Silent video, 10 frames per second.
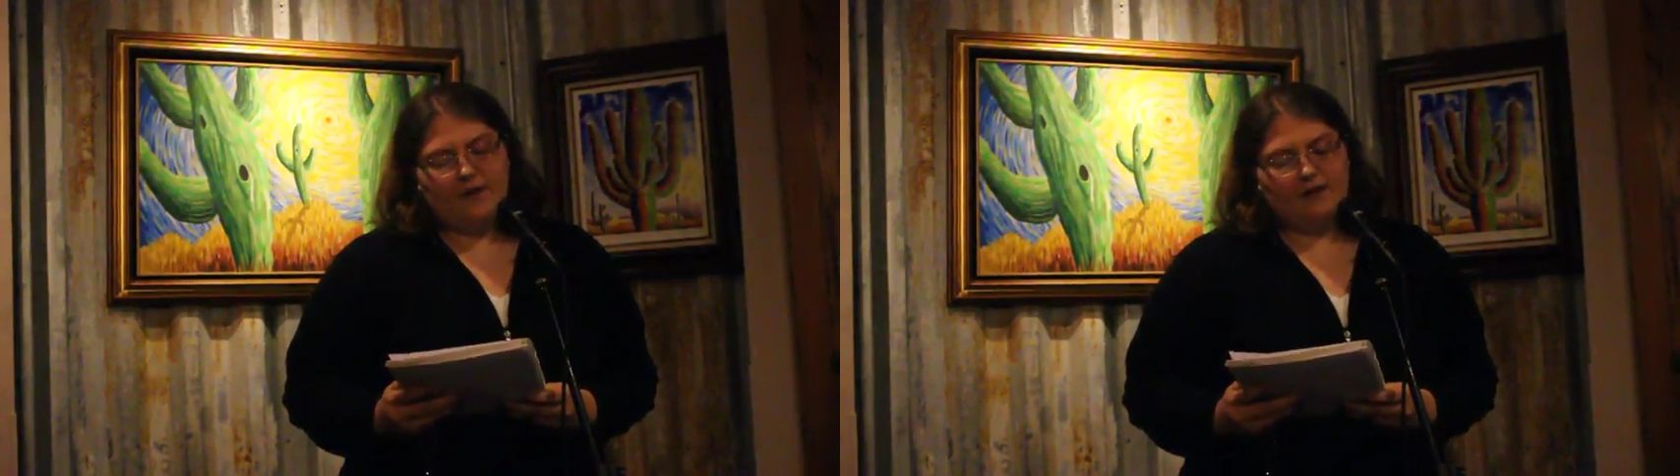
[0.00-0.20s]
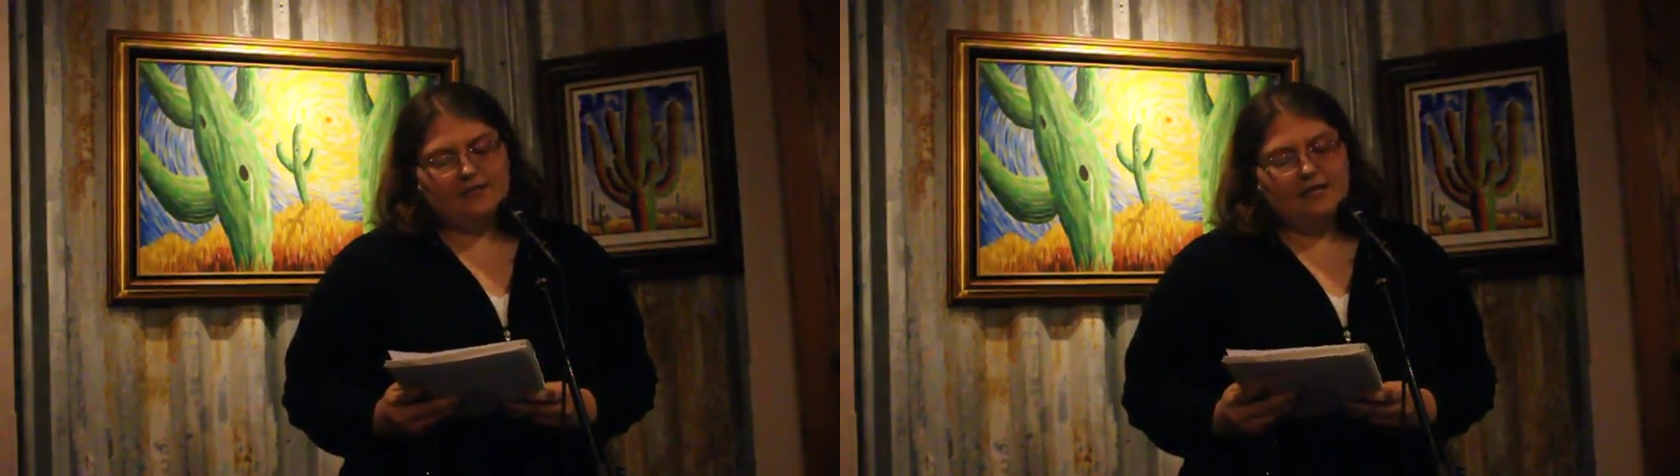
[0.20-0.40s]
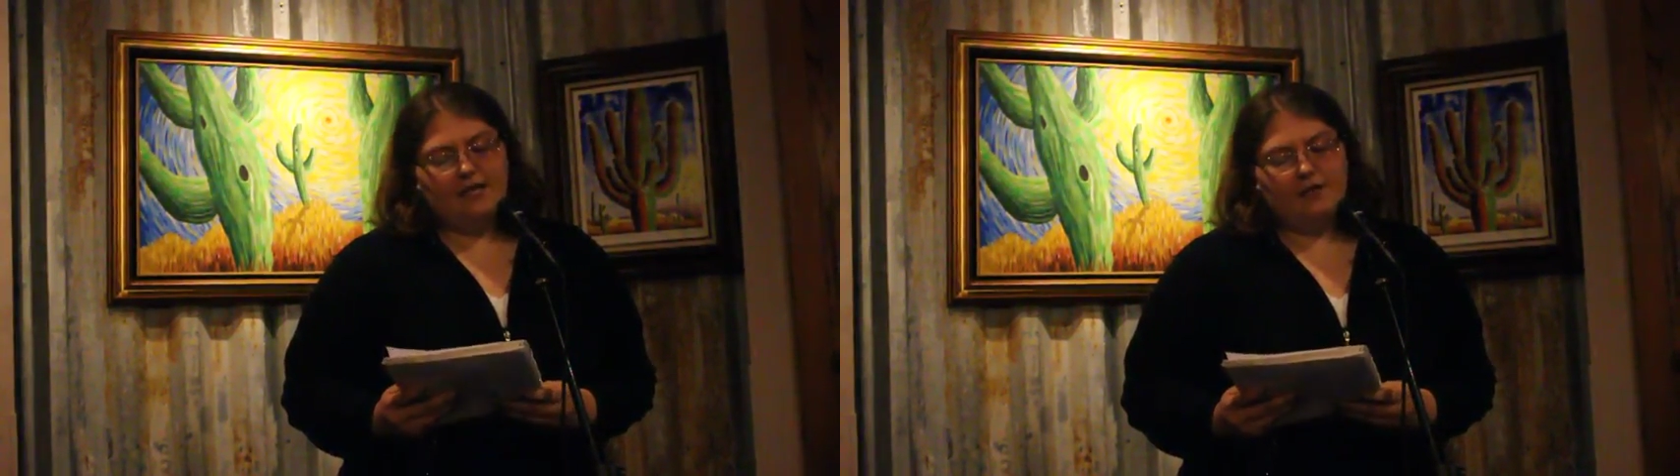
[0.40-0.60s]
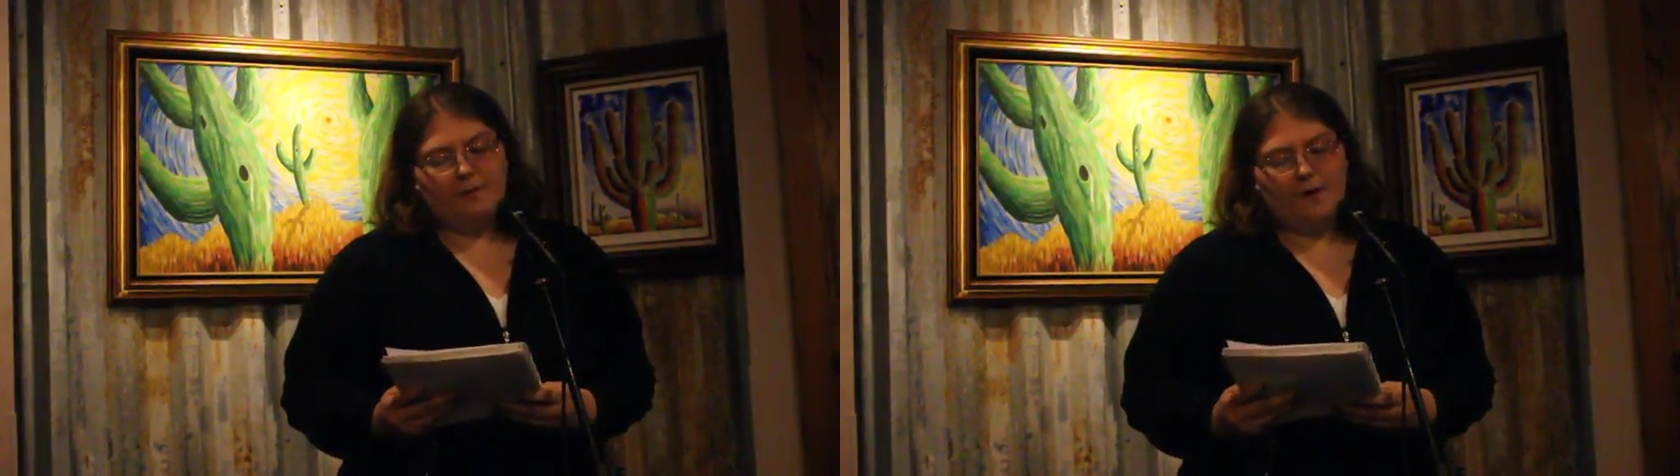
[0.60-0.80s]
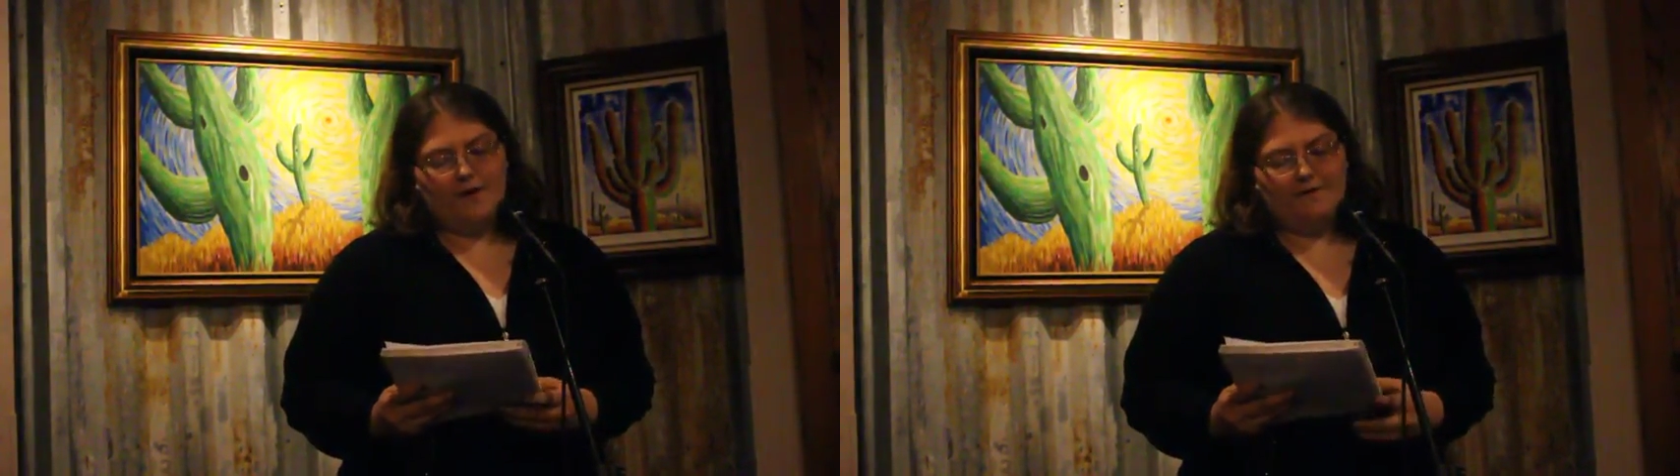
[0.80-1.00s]
gardenia
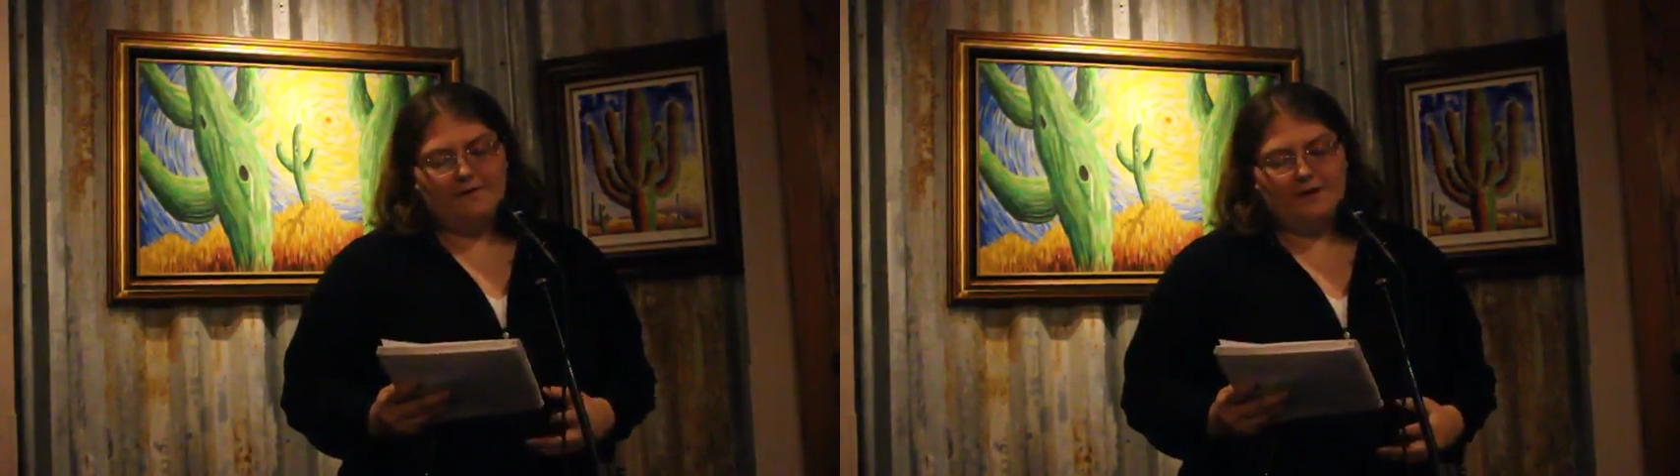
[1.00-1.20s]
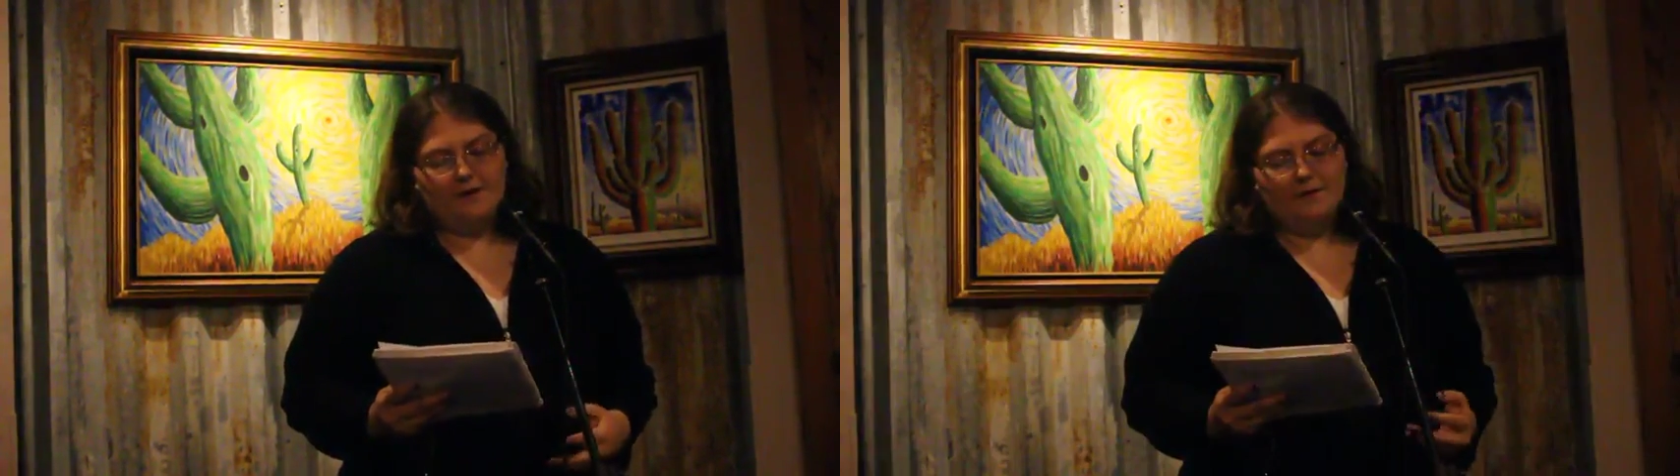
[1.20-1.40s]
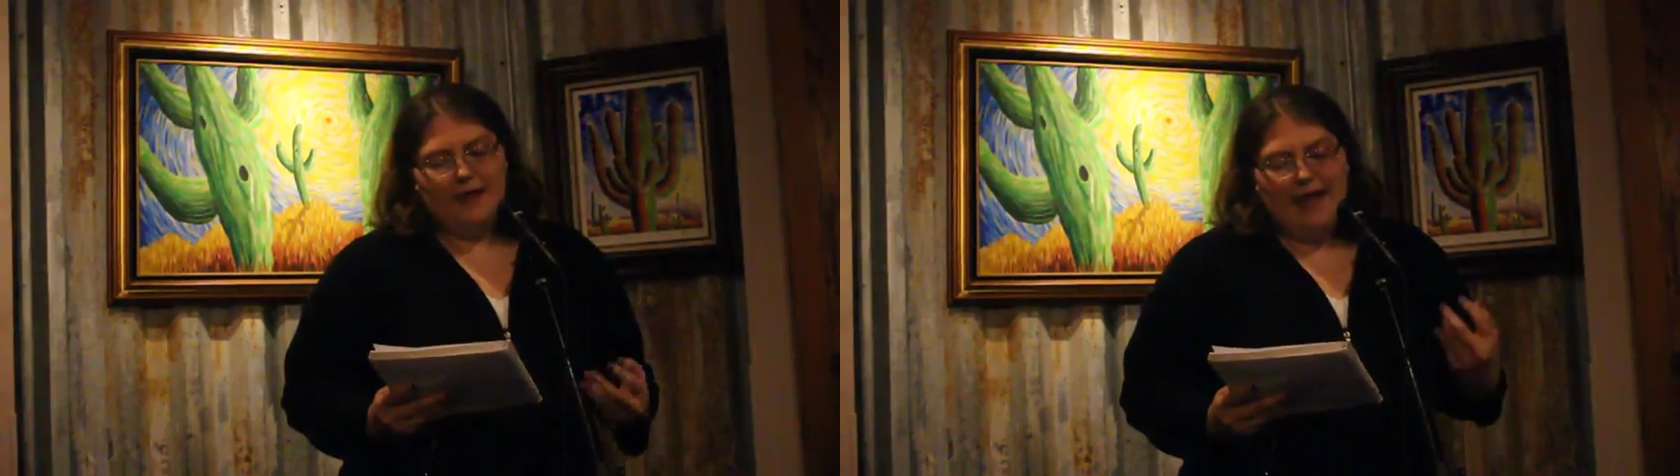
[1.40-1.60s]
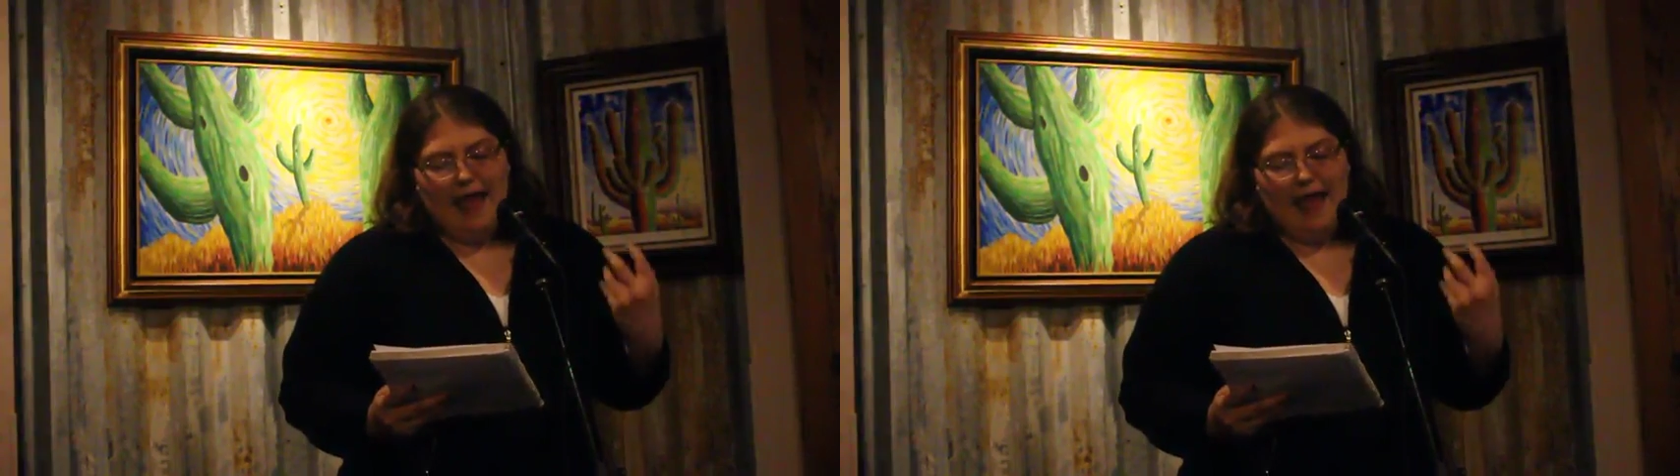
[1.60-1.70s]
perfume